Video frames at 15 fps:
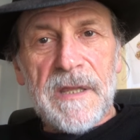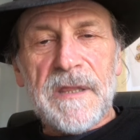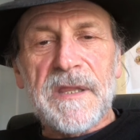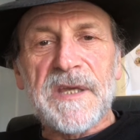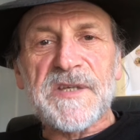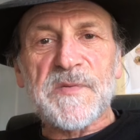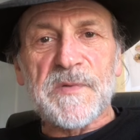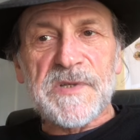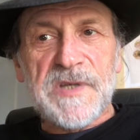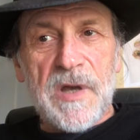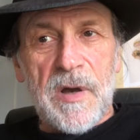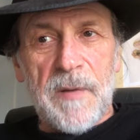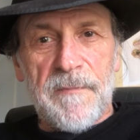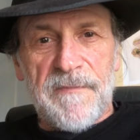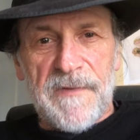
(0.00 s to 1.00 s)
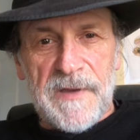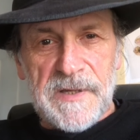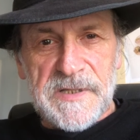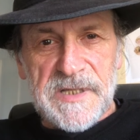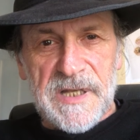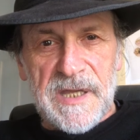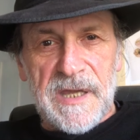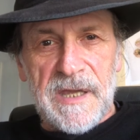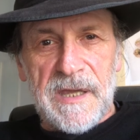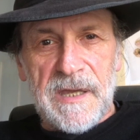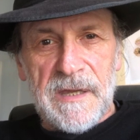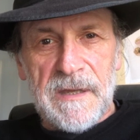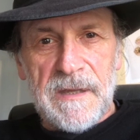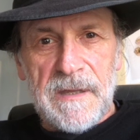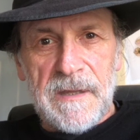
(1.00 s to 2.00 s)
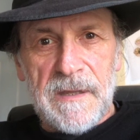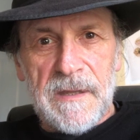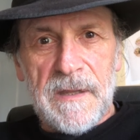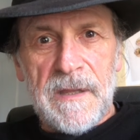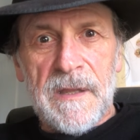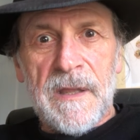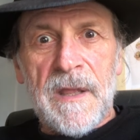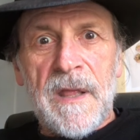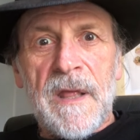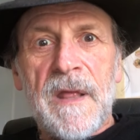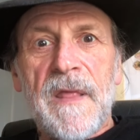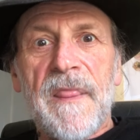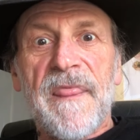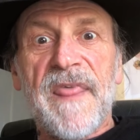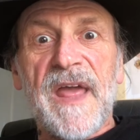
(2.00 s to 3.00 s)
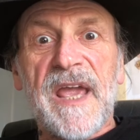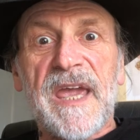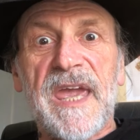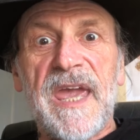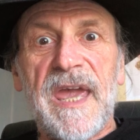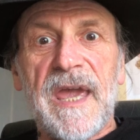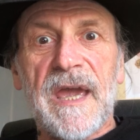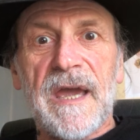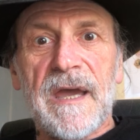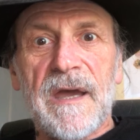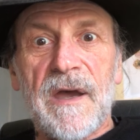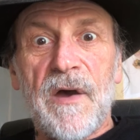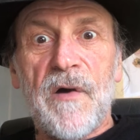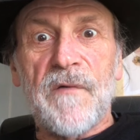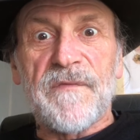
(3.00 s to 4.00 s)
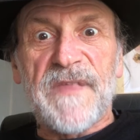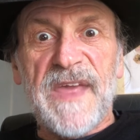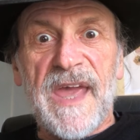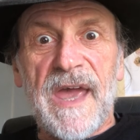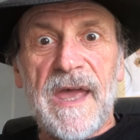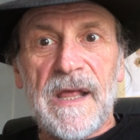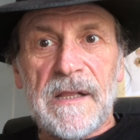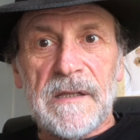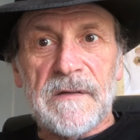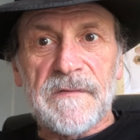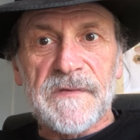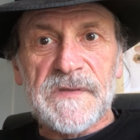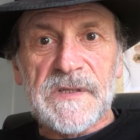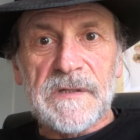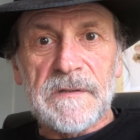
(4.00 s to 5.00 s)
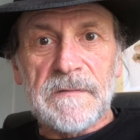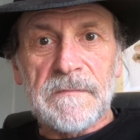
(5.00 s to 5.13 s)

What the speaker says: This was obviously the king of the elves.